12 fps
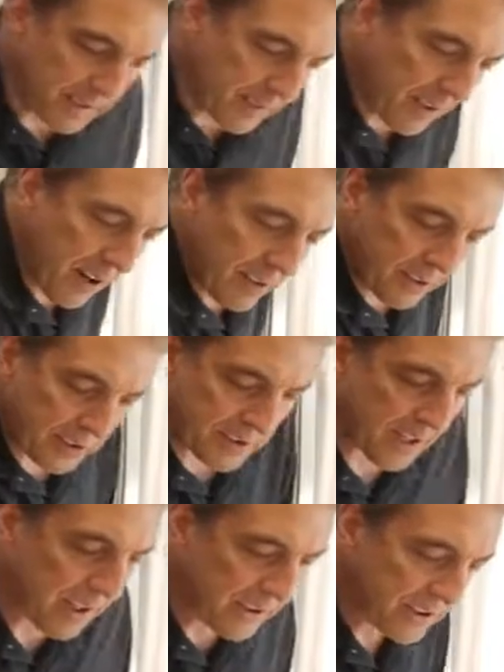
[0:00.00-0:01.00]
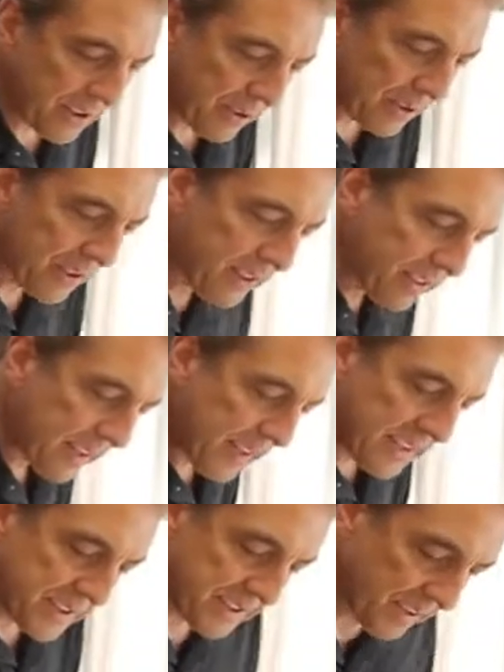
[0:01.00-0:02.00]
colors also a little
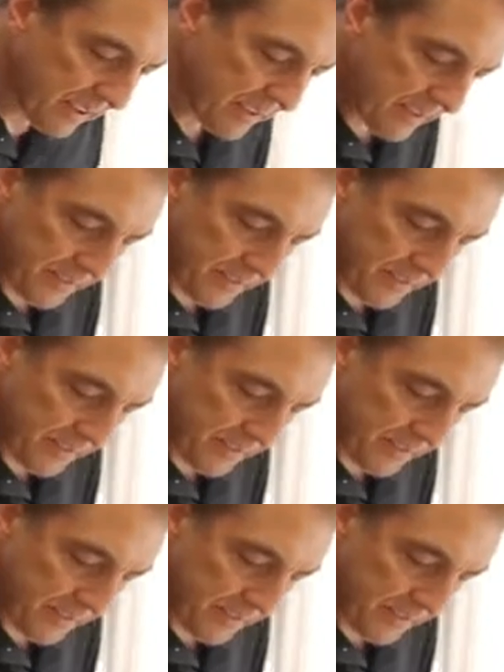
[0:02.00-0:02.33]
nicer.